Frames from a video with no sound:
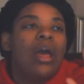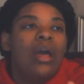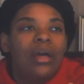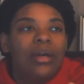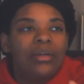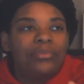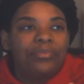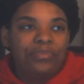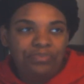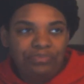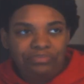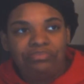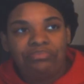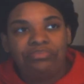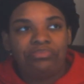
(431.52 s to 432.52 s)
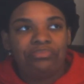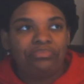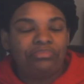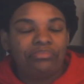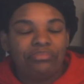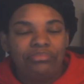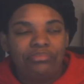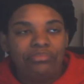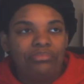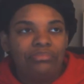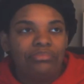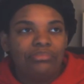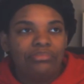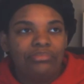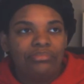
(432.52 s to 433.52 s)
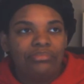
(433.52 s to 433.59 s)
Nobody speaks.